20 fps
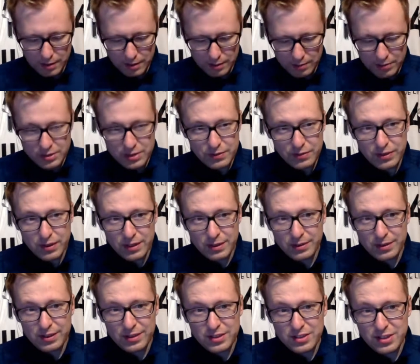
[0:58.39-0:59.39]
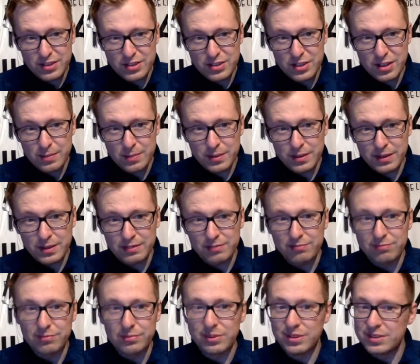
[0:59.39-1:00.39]
Because if not, I'm gonna change it up then.
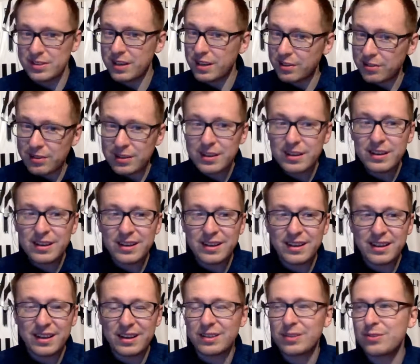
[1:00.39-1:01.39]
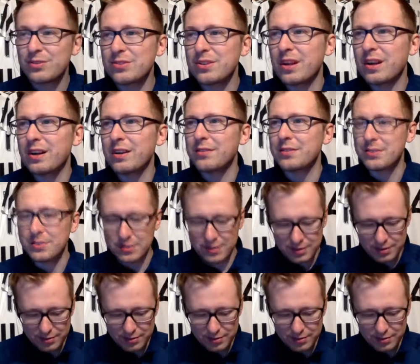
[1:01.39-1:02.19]
Because I really like those lives.